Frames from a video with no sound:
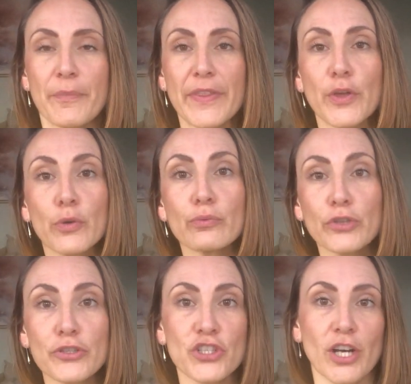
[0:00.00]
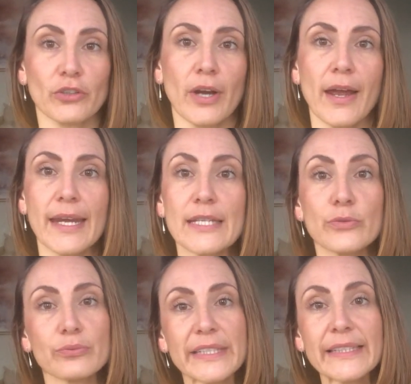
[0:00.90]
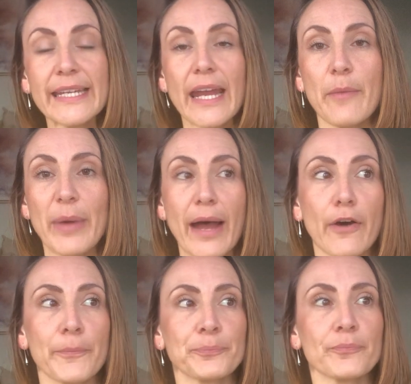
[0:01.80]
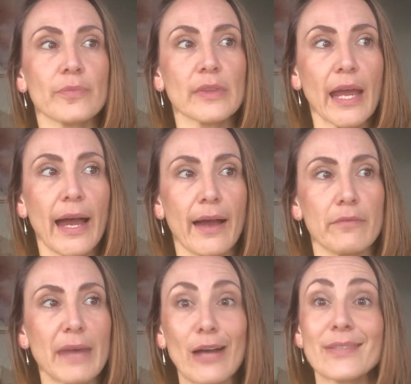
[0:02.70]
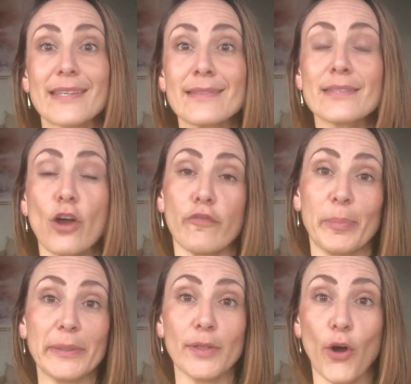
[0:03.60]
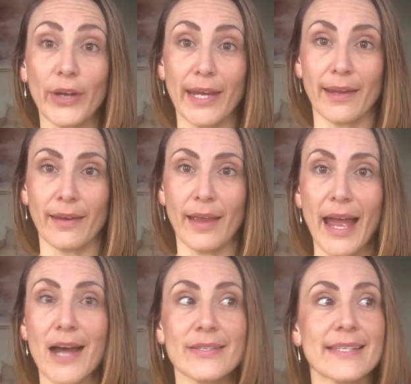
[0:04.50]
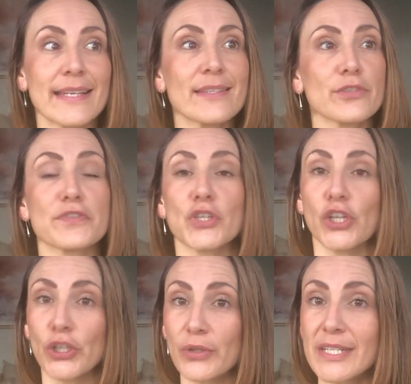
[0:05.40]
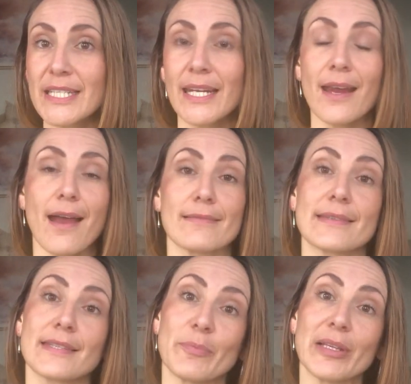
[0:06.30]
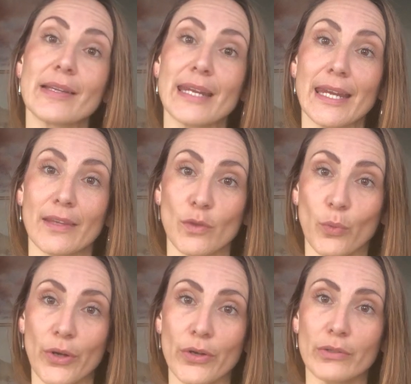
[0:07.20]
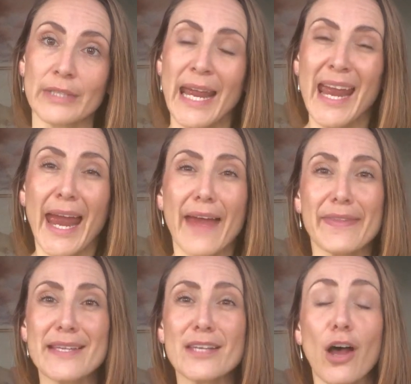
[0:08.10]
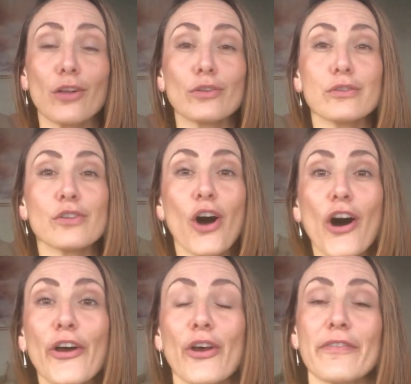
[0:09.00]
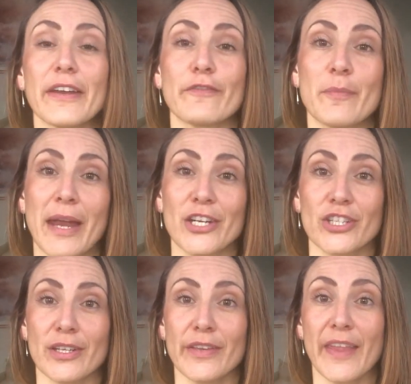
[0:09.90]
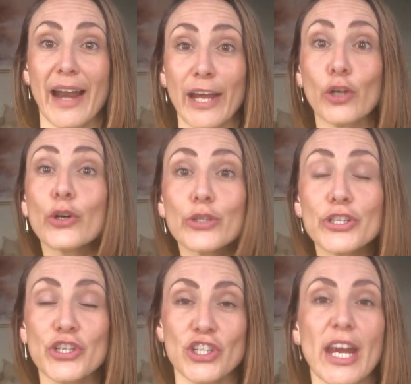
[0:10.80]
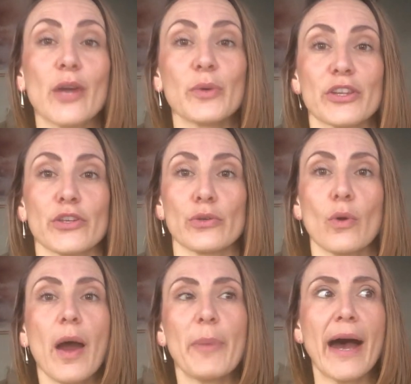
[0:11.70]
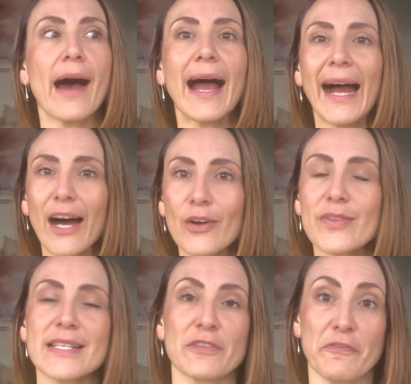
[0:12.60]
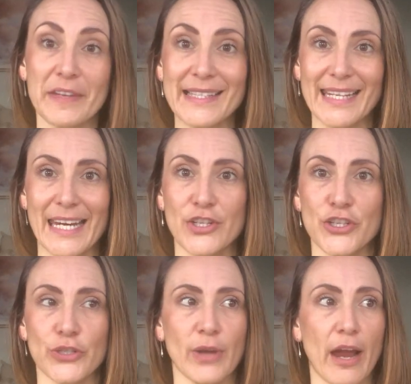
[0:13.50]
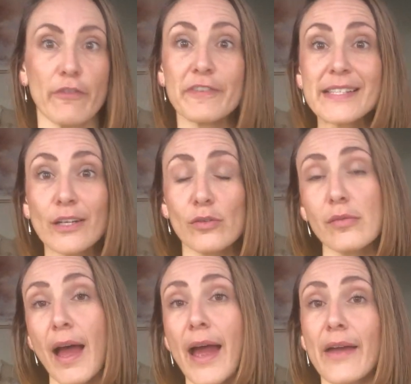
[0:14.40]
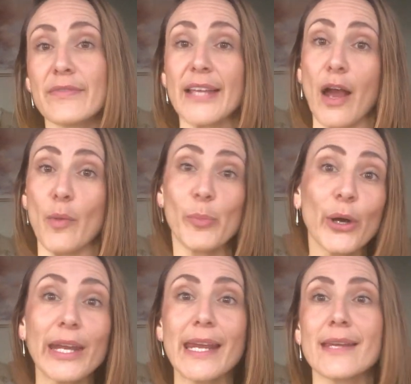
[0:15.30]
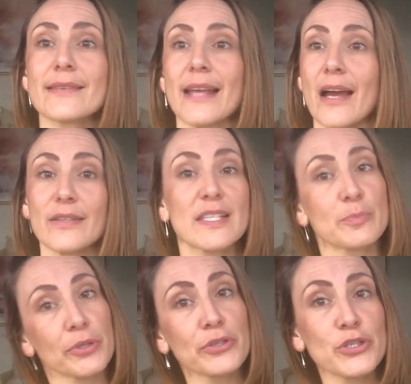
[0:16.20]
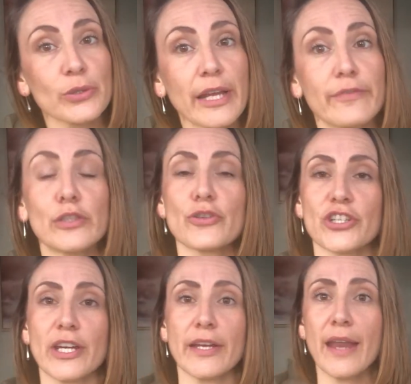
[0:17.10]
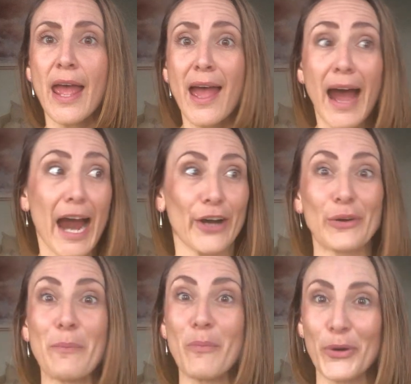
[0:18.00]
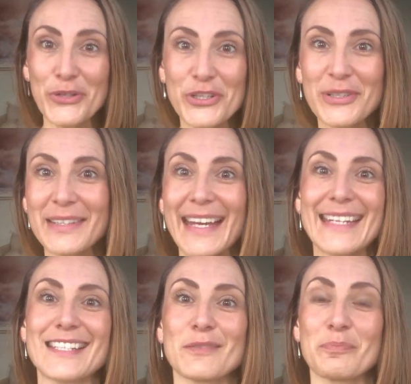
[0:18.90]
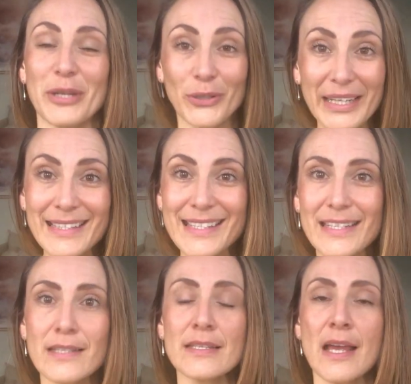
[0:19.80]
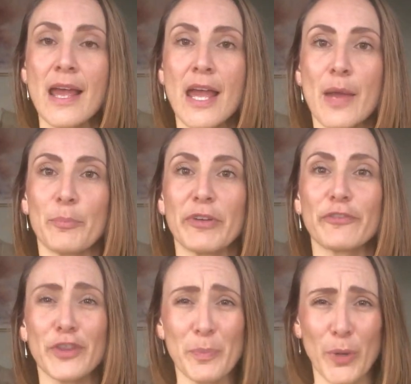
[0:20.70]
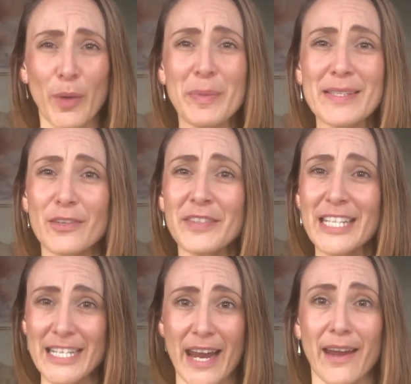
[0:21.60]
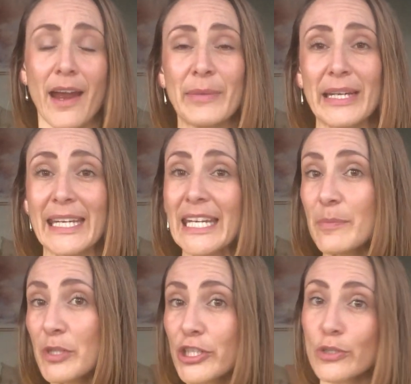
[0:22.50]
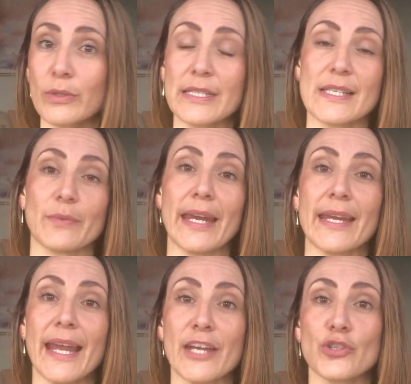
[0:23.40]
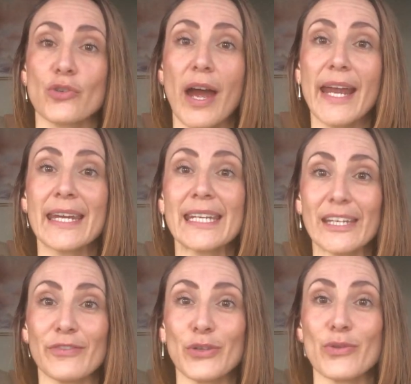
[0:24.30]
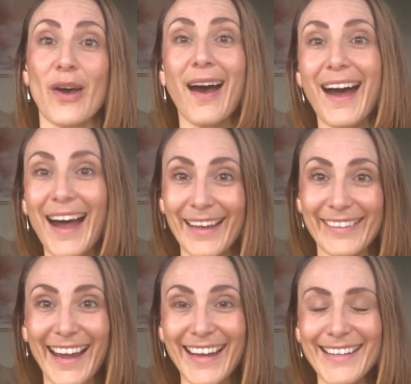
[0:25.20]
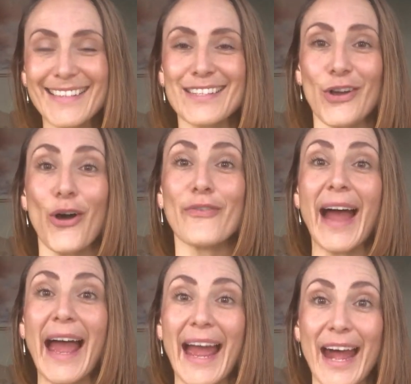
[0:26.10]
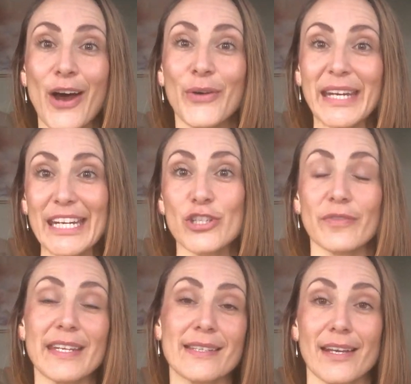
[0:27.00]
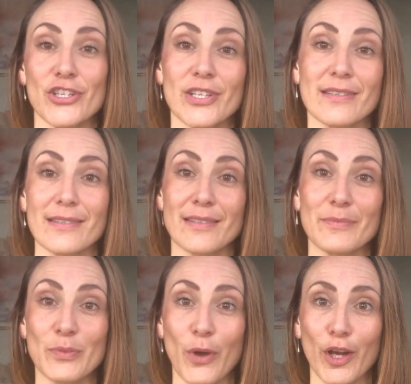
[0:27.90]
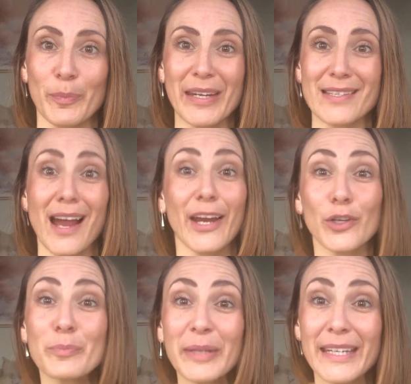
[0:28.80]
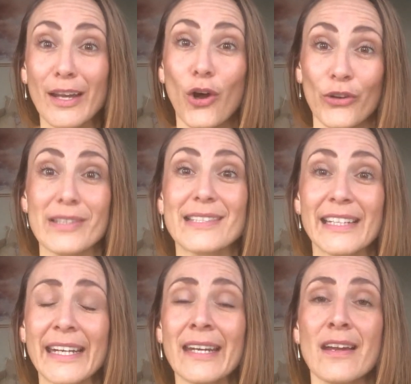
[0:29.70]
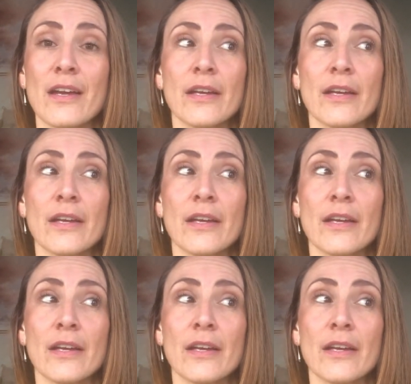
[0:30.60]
The root chakra is really about our sense of belonging, our sense of security and stability in the world. And there's a lot of information that I could share with you about how this fits into our physical lives, our bodies, our spiritual evolution, our emotional experiences. But for the purpose of today, I'm going to keep it short and sweet and try and give you the highlights of how each of these energy systems work, because I could be here honestly